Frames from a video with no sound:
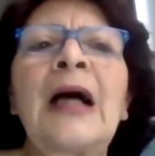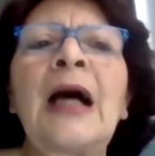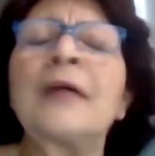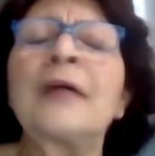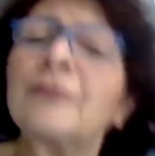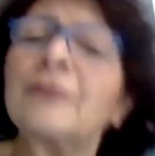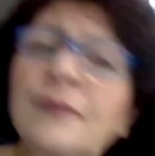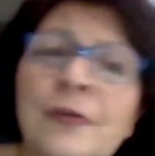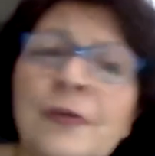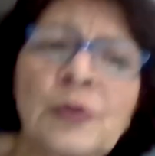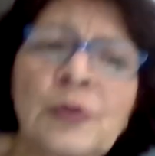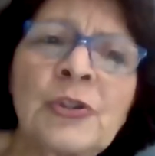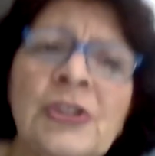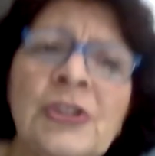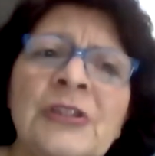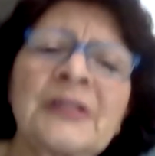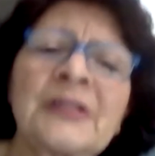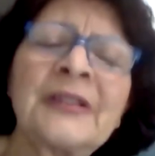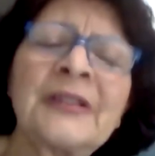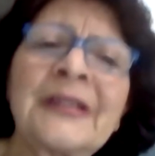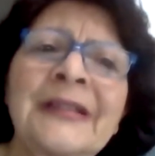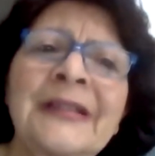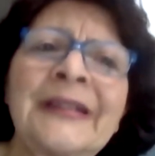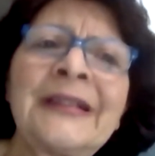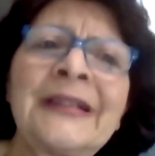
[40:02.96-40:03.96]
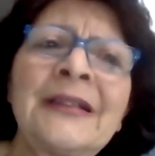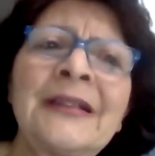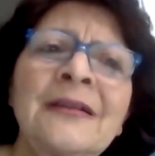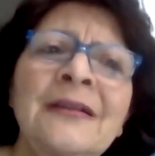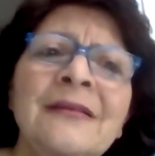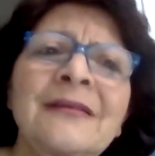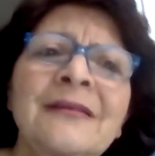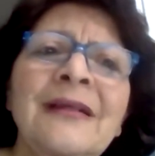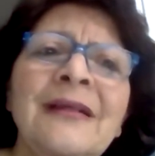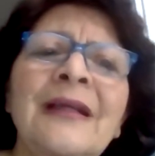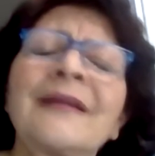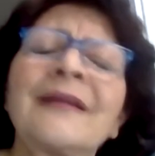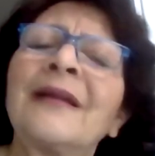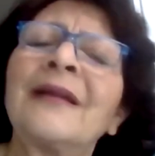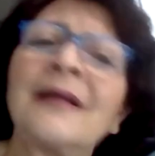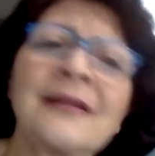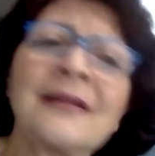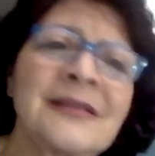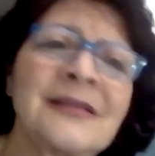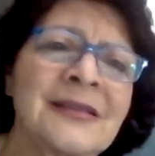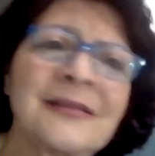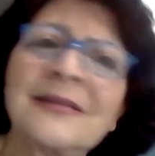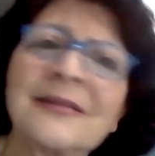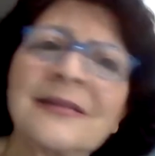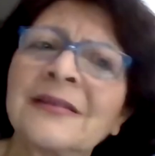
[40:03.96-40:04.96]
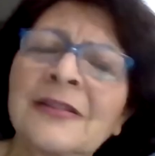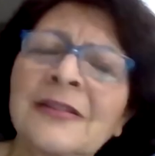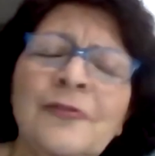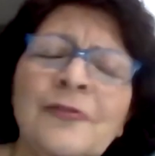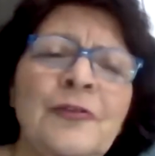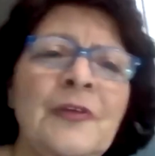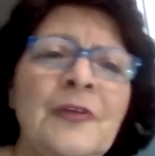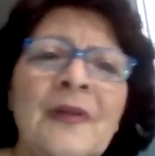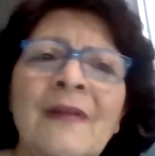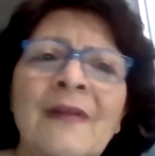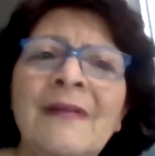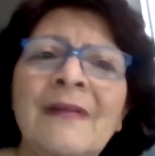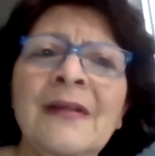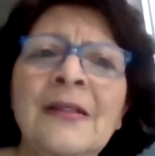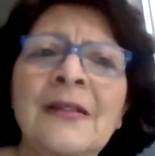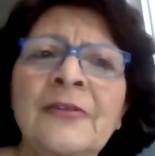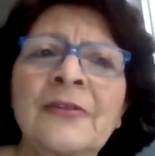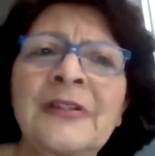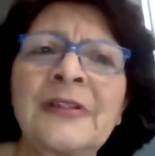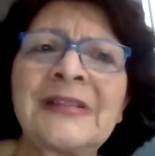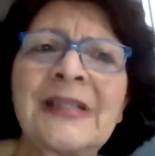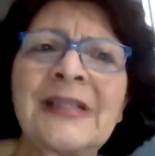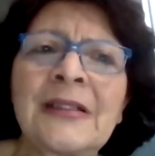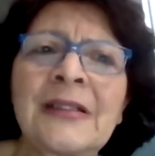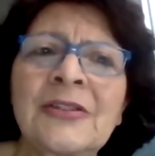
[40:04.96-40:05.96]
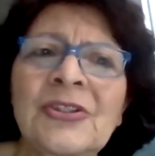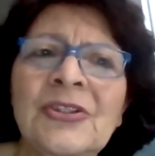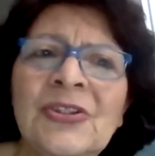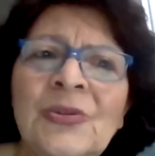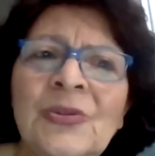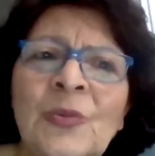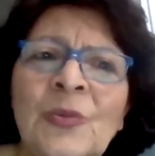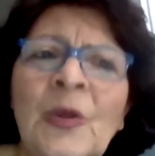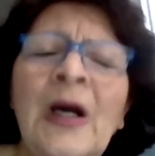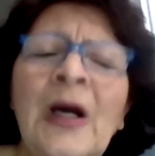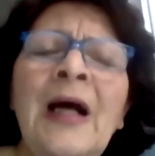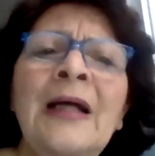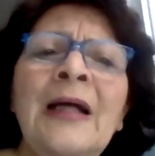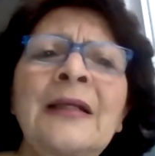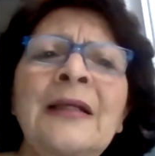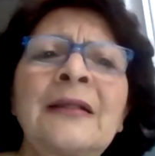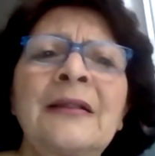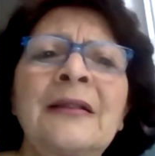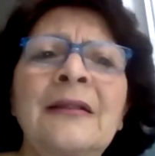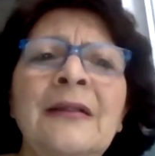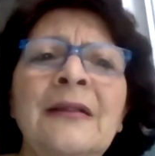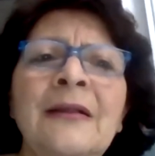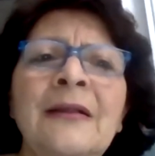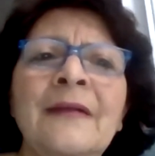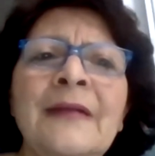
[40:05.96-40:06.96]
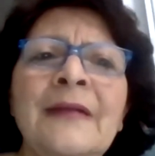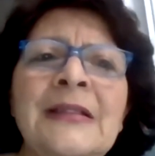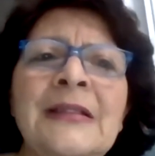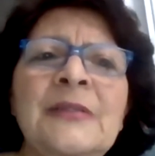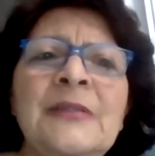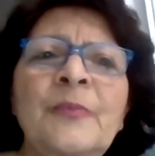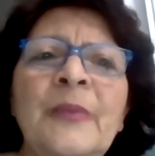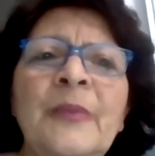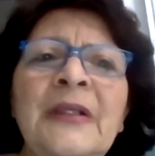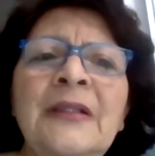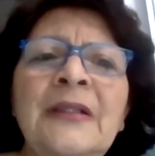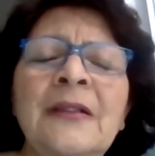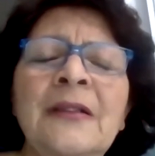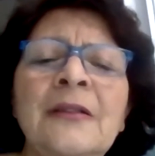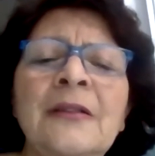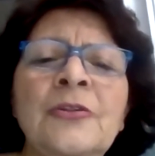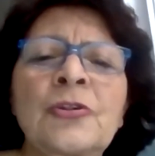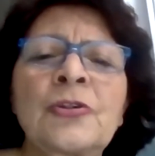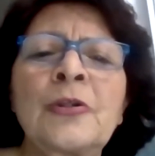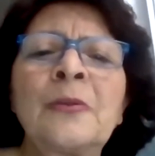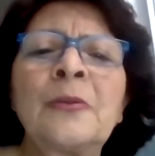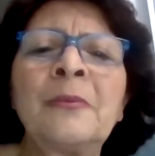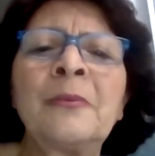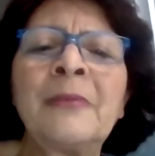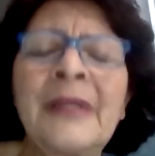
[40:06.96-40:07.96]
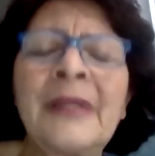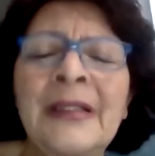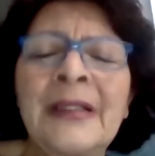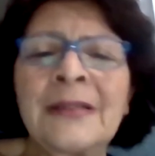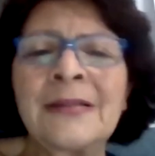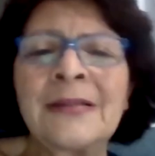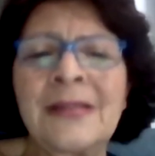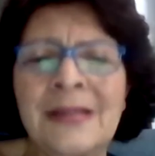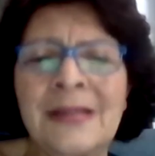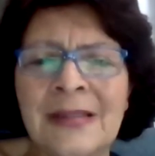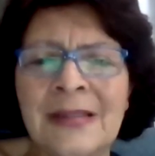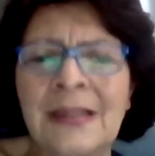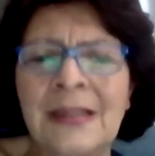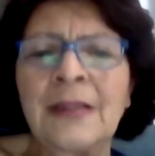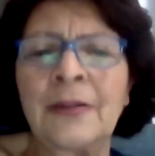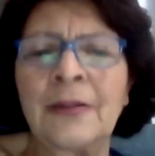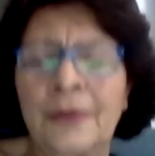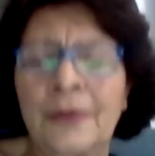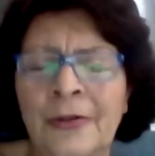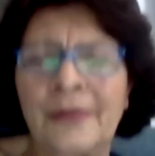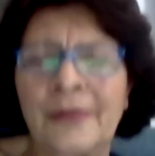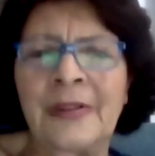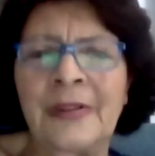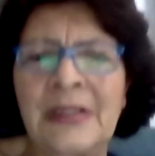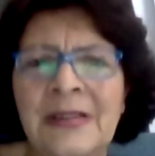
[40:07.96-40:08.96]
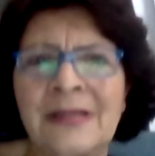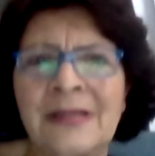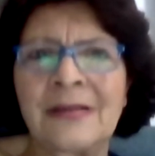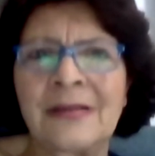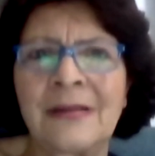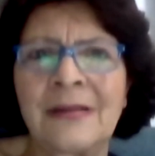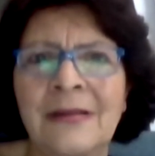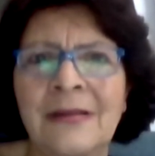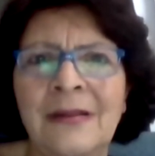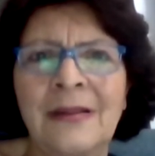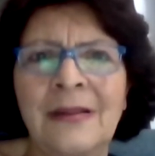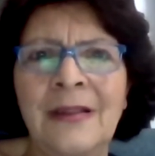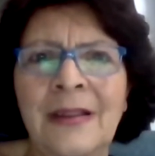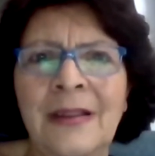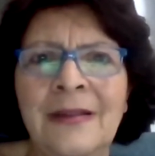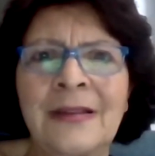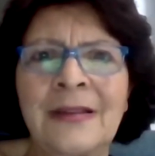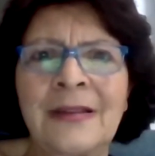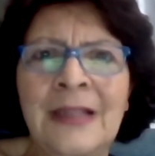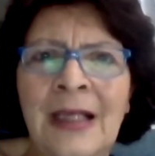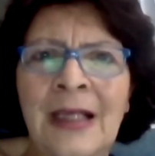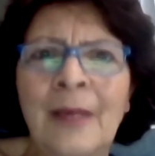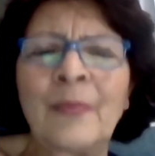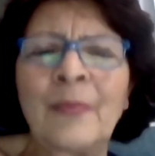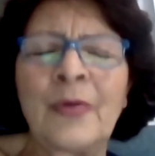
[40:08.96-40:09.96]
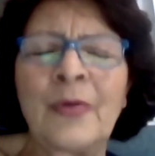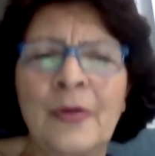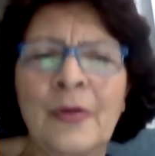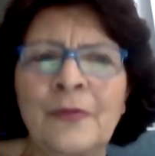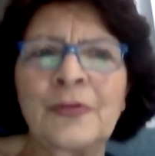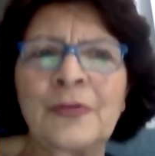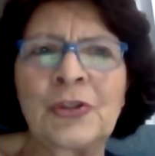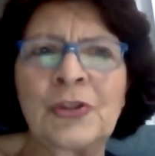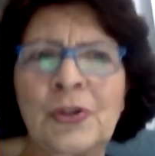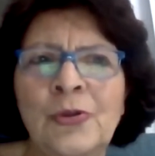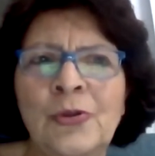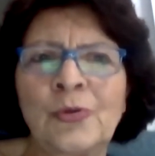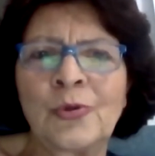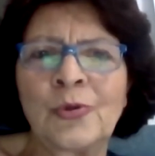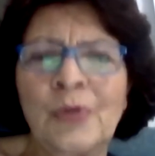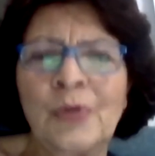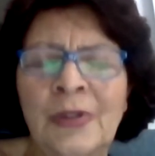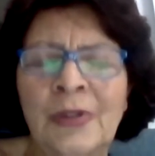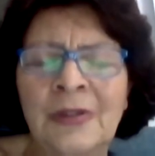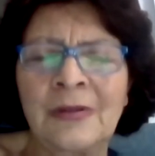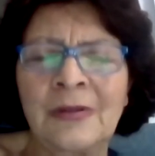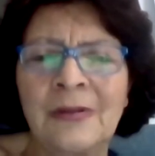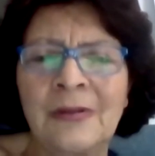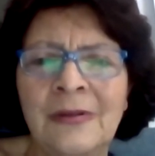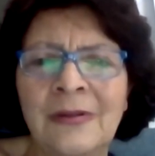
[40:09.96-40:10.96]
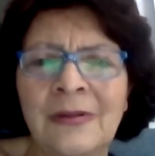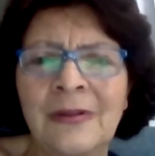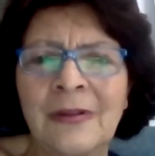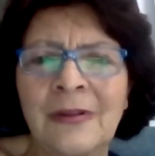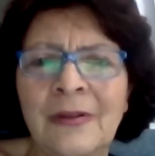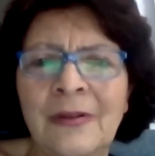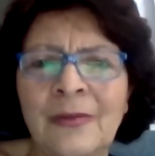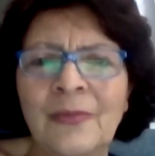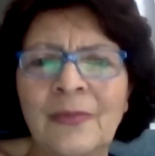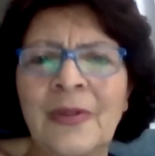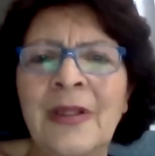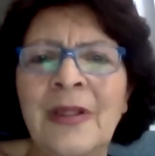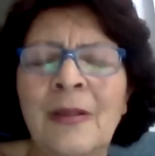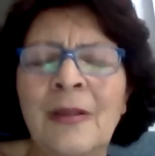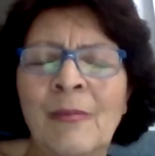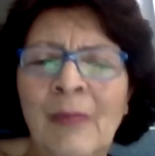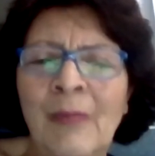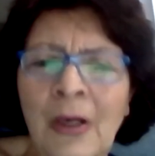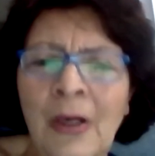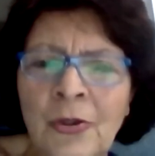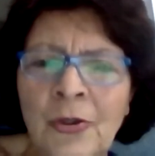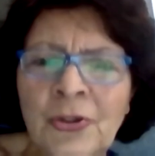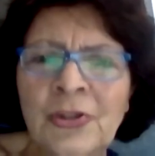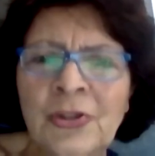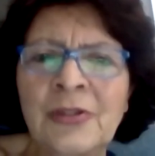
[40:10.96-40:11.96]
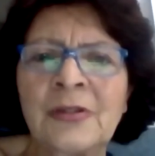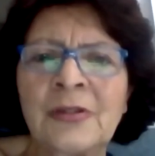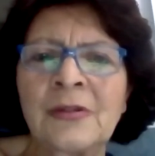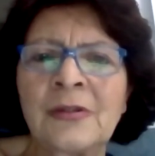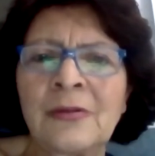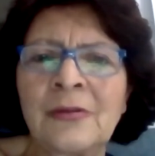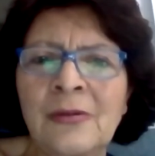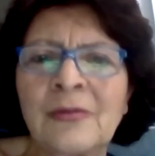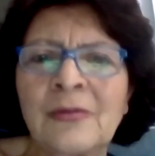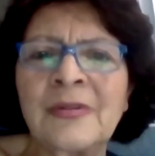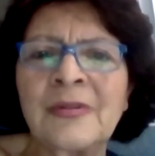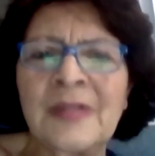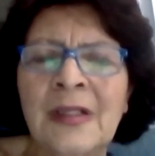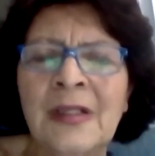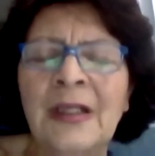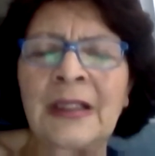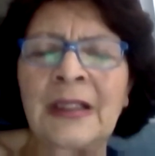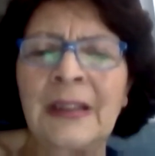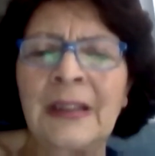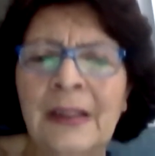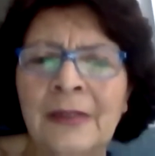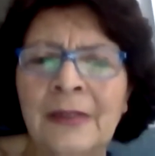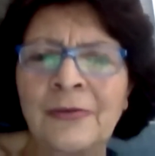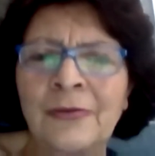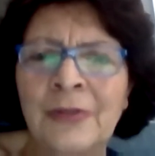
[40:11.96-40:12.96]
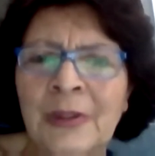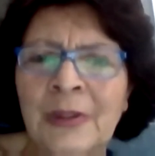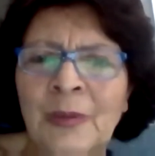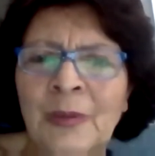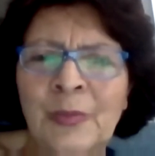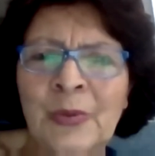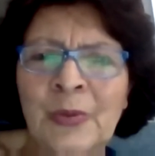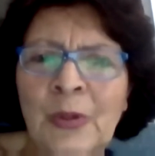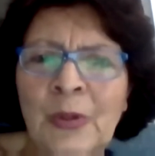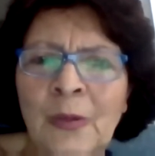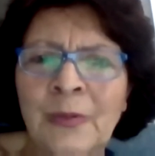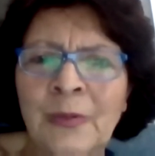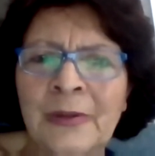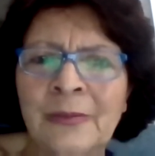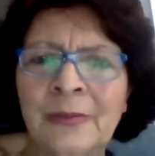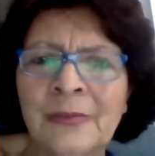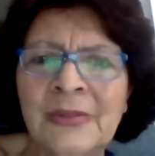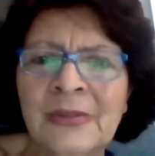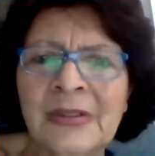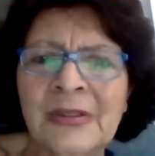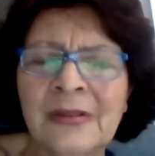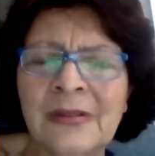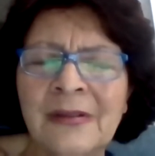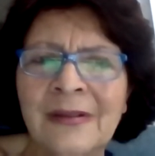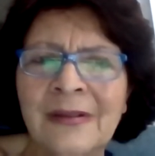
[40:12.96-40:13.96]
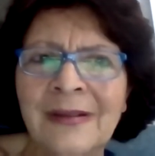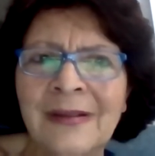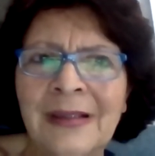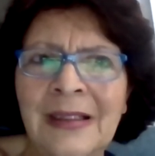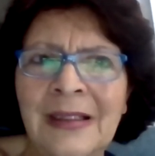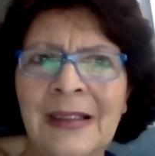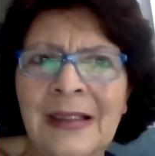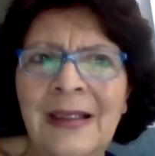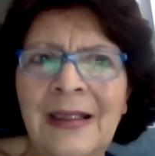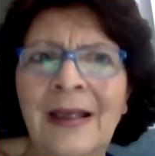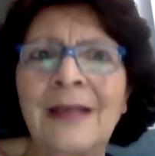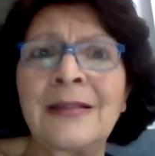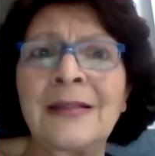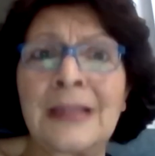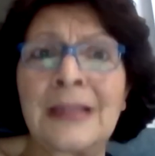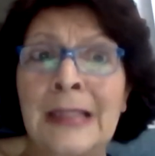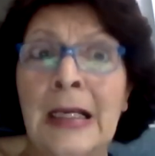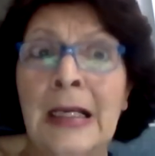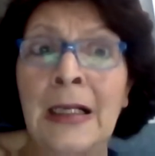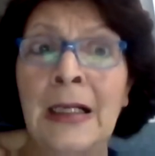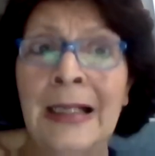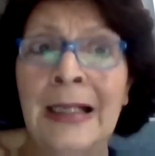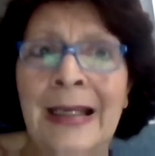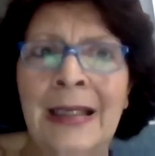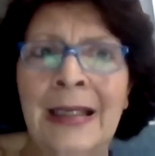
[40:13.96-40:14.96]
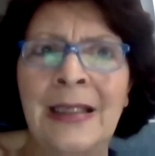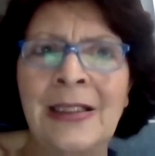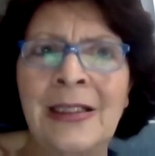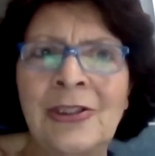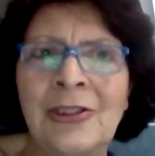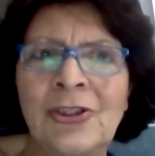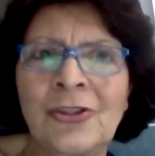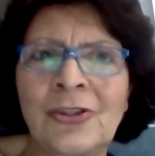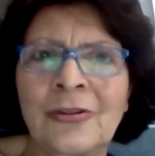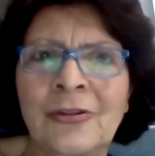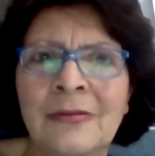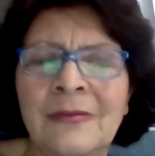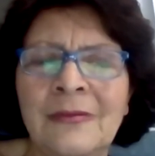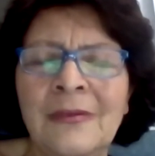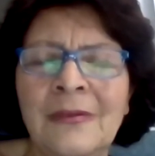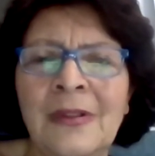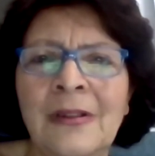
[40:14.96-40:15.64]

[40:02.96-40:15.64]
Unfortunately, and there's different theories as to why, there's been a tremendous increase in the number of children with emotional or psychiatric problems at a young age,